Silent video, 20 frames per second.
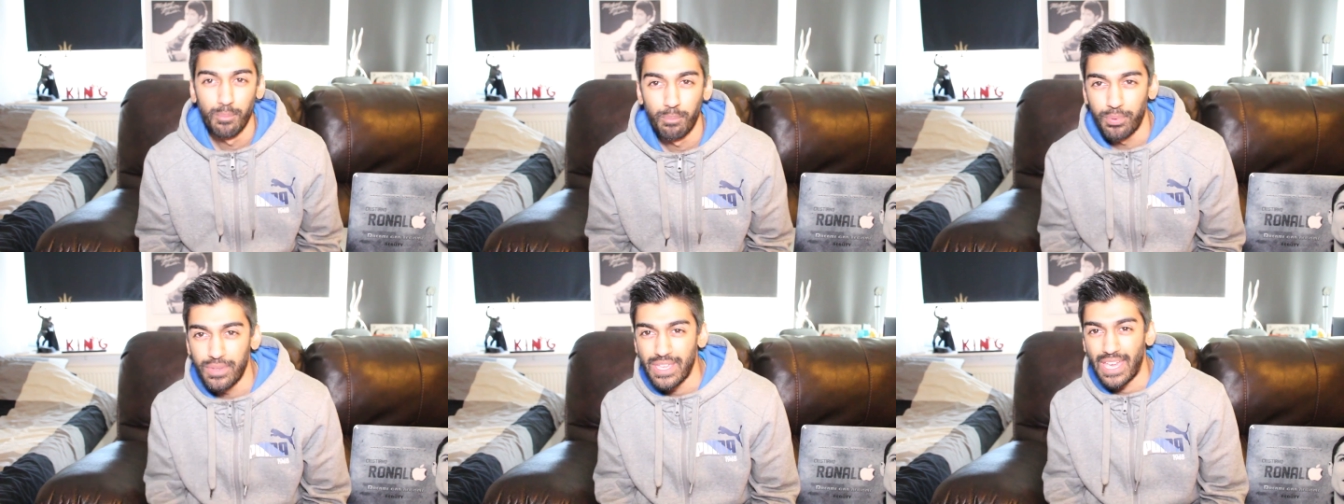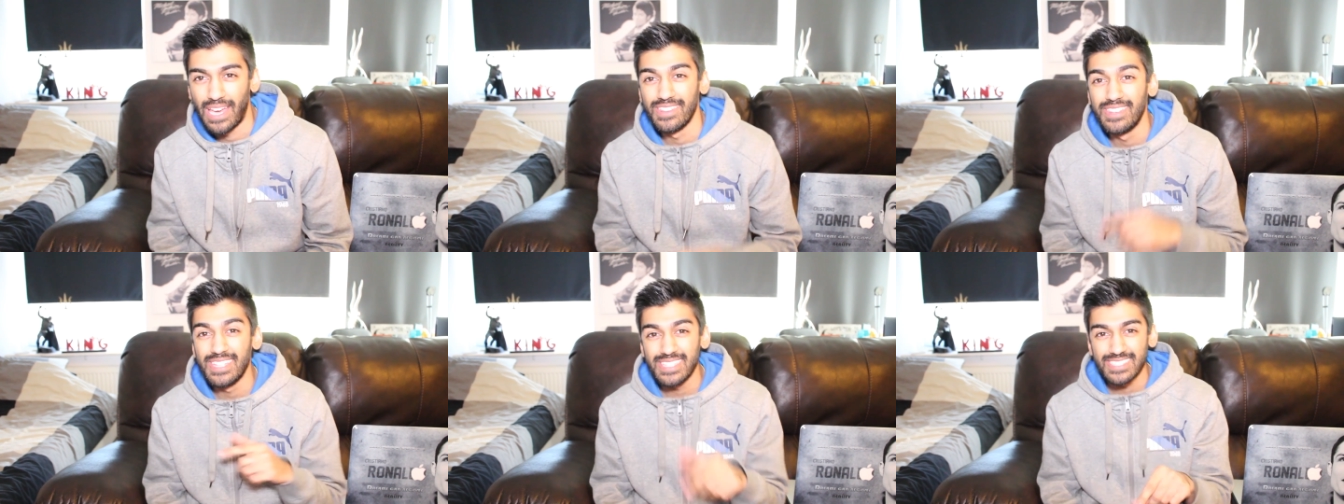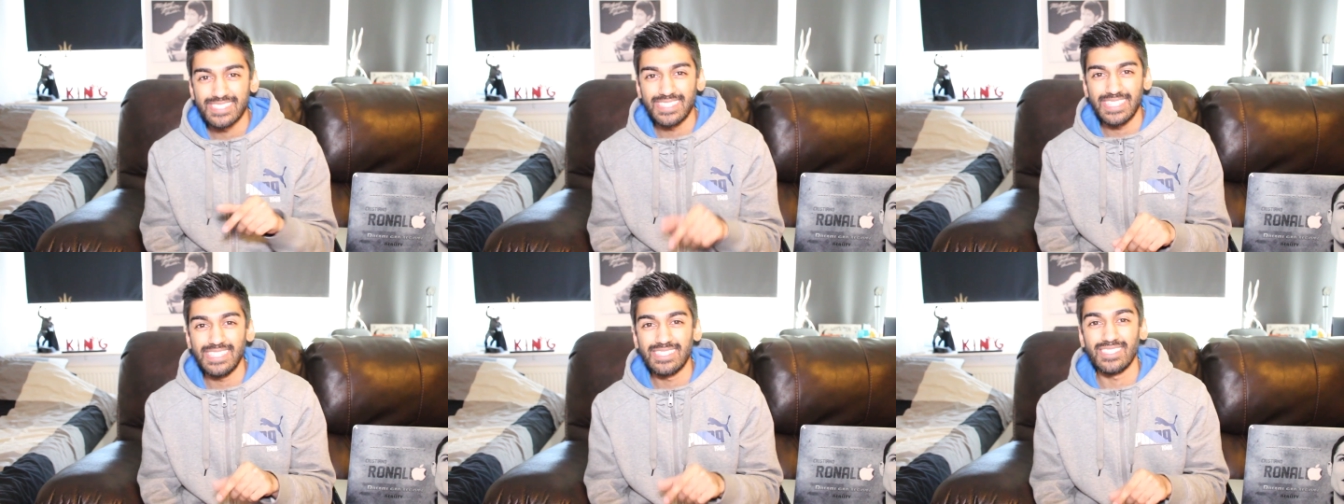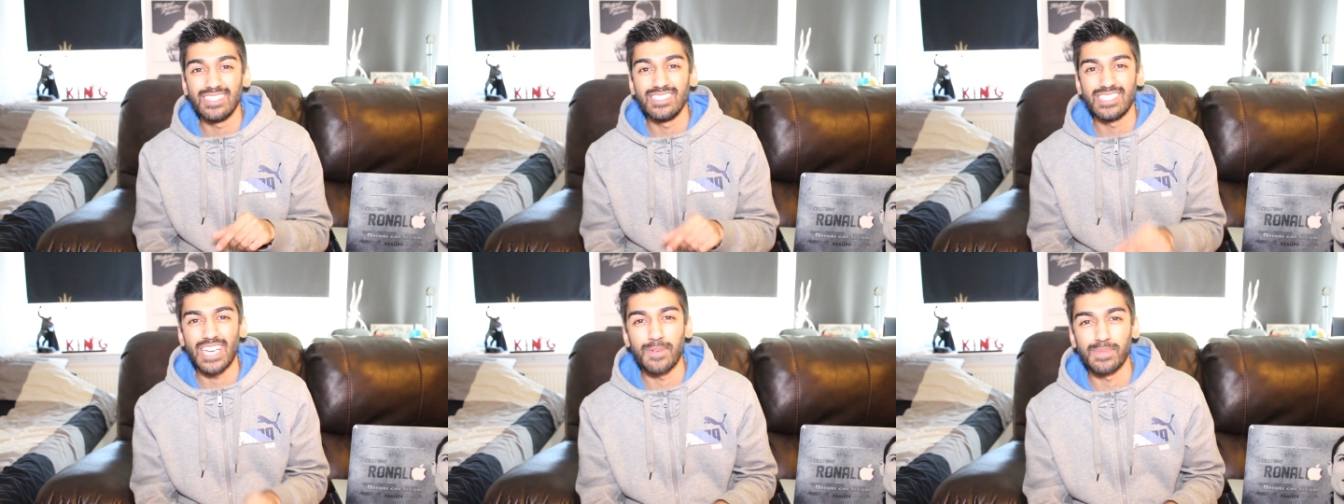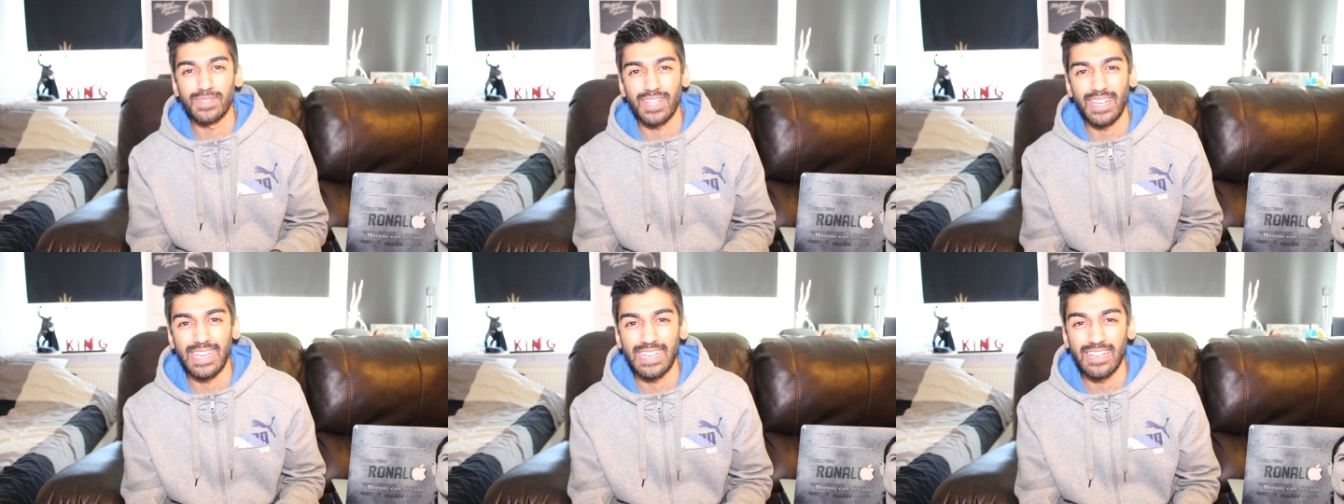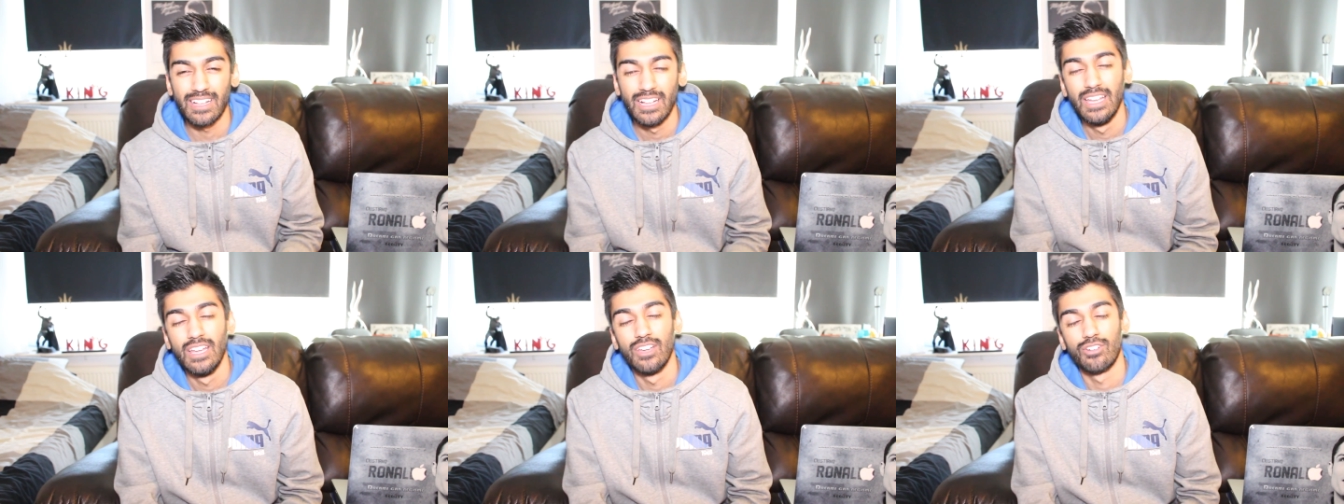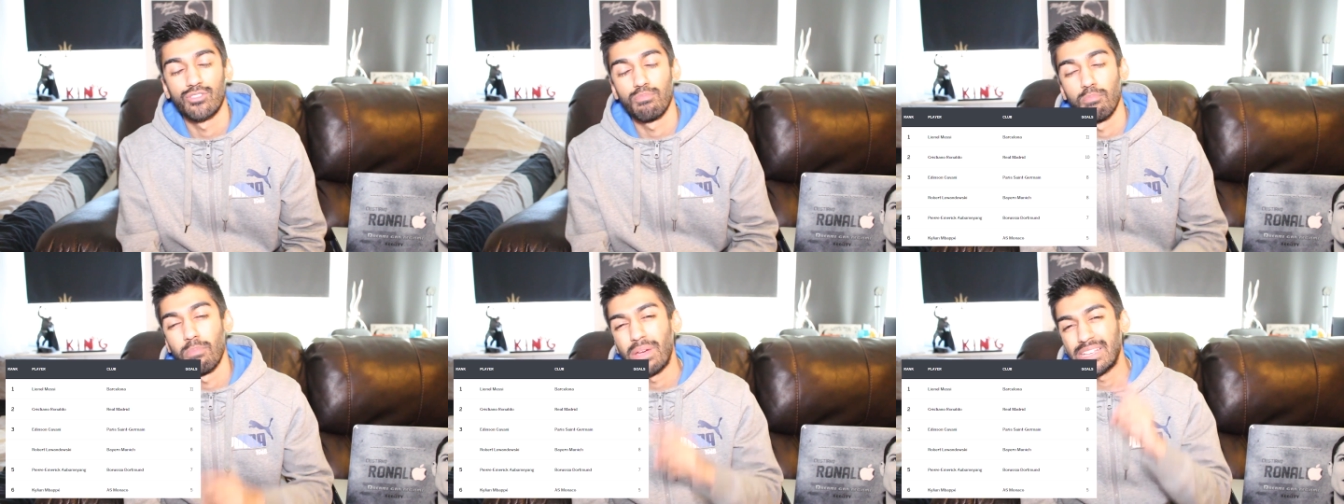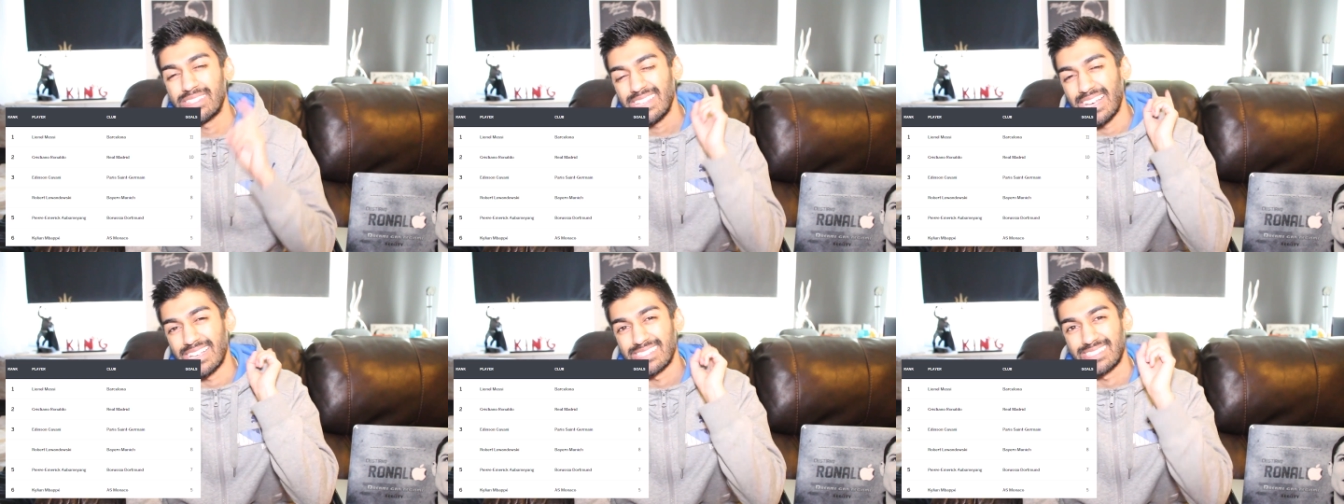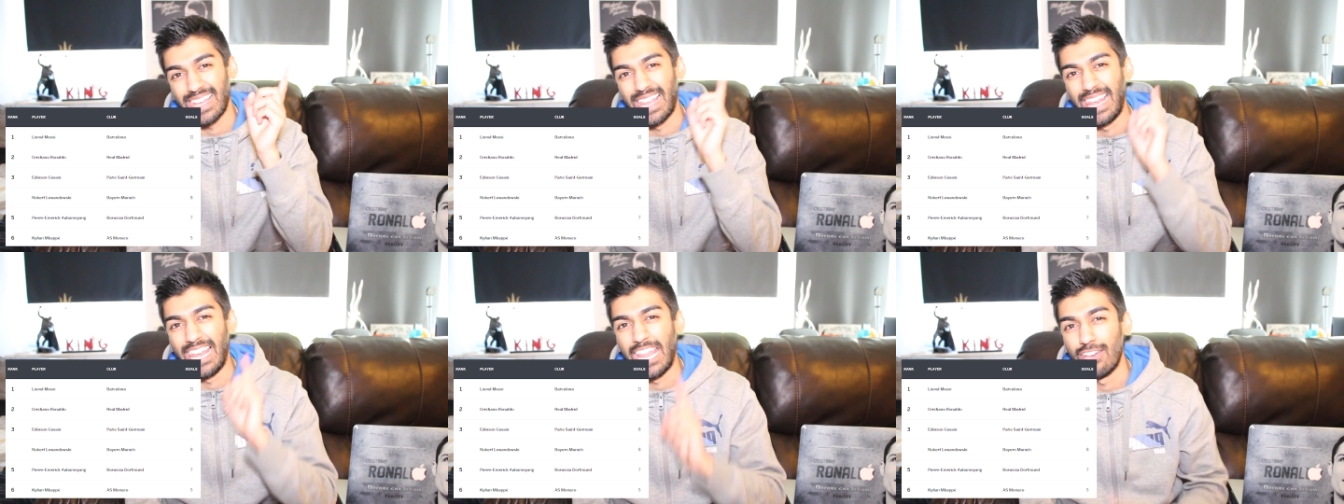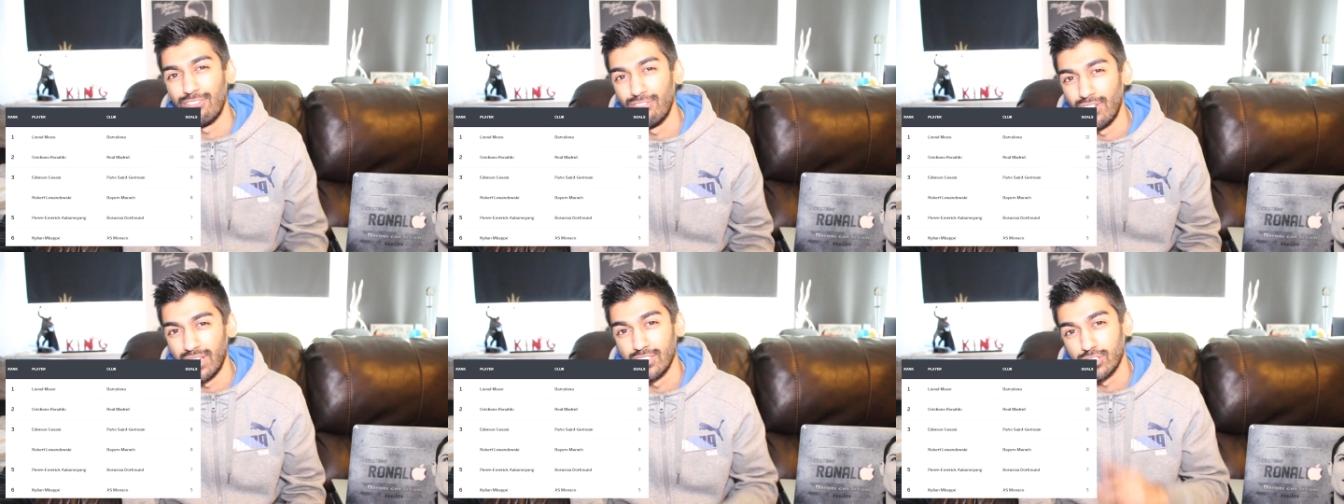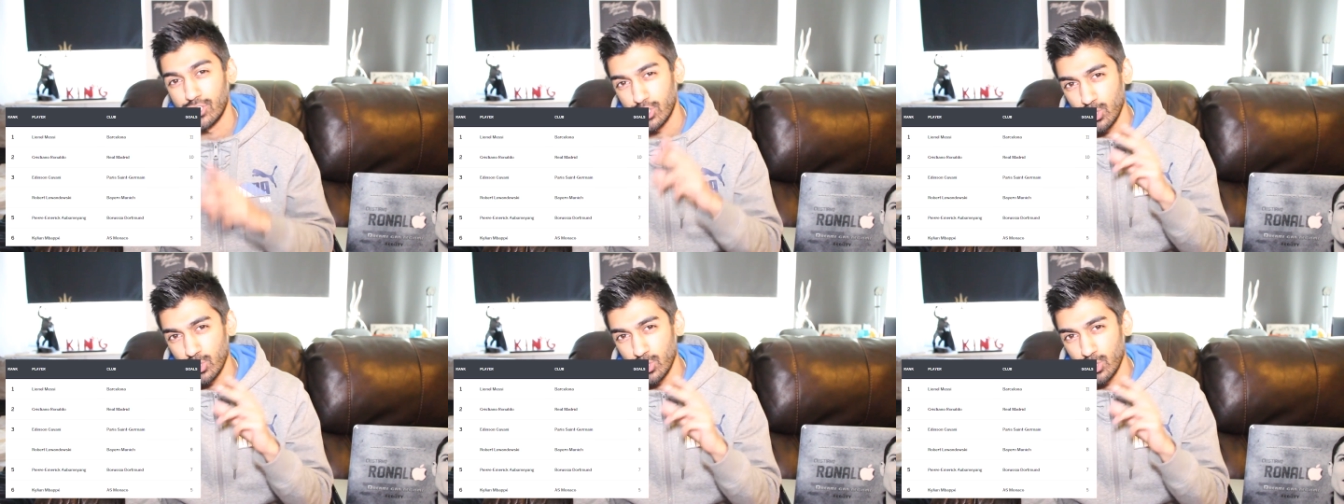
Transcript: But yeah, this season Champions League, Messi has 11,